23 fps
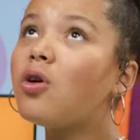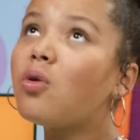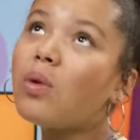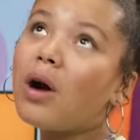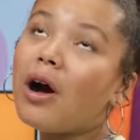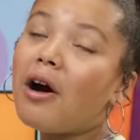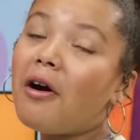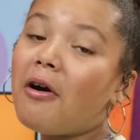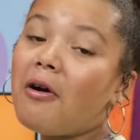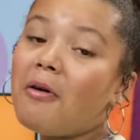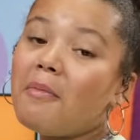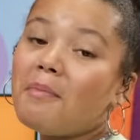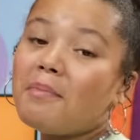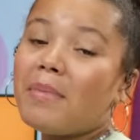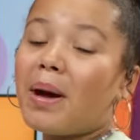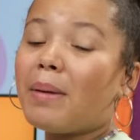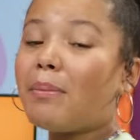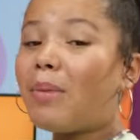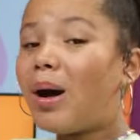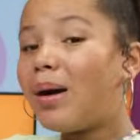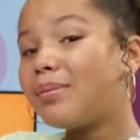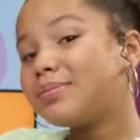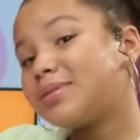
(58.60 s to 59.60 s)
Well, my
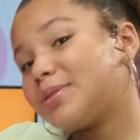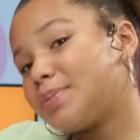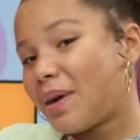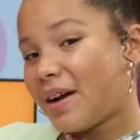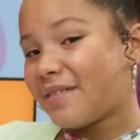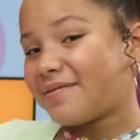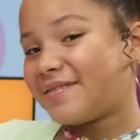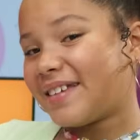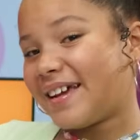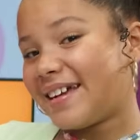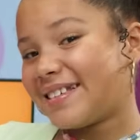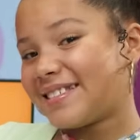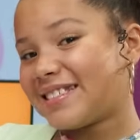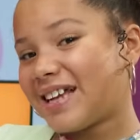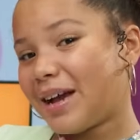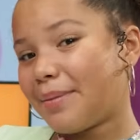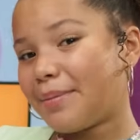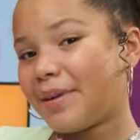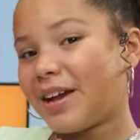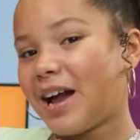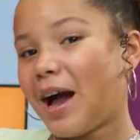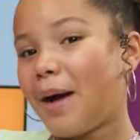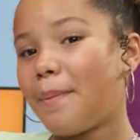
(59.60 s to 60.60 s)
mom's birthday is
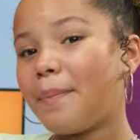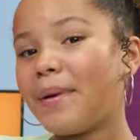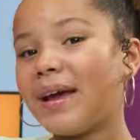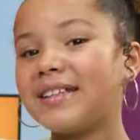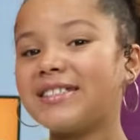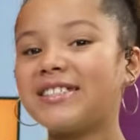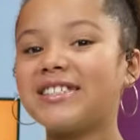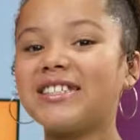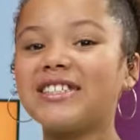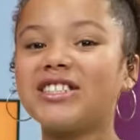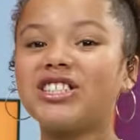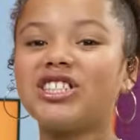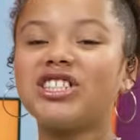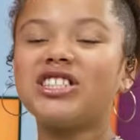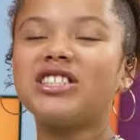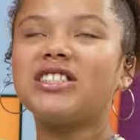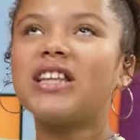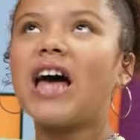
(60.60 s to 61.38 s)
coming up, and since she's